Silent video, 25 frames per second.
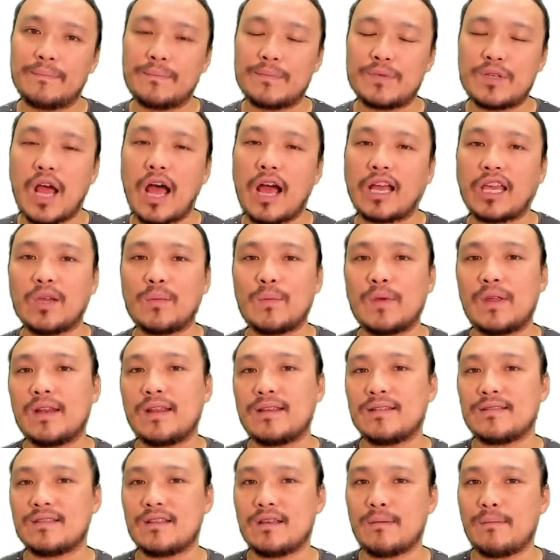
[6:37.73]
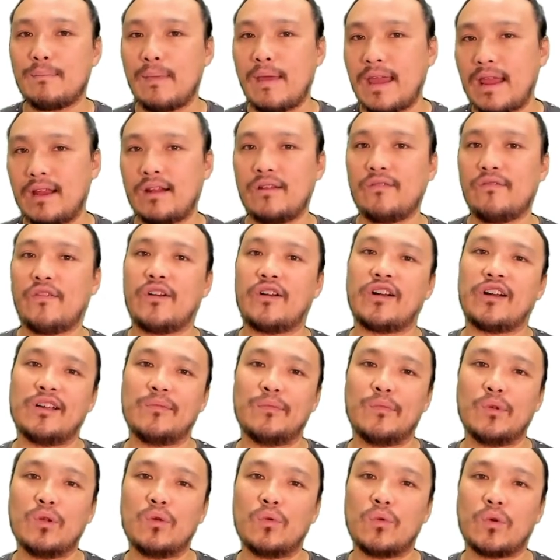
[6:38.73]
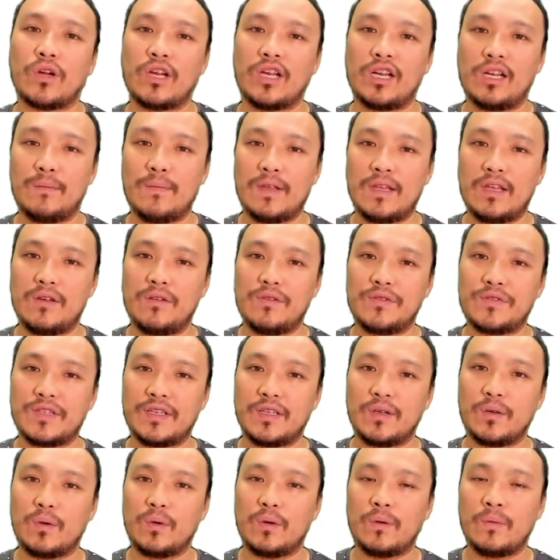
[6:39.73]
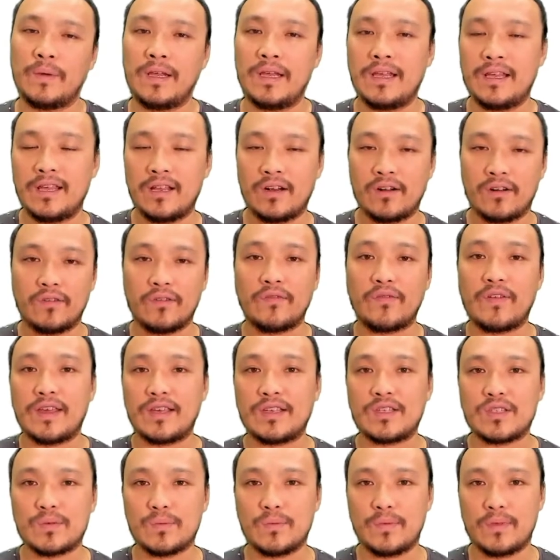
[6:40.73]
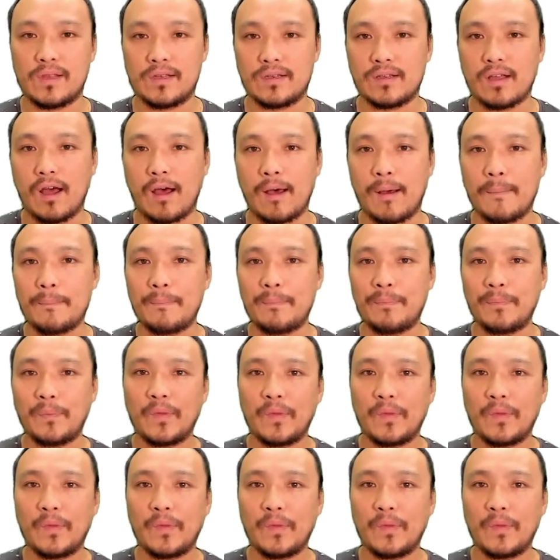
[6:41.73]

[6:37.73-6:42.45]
Document is the main variable we're going to be using when we interface with the DOM.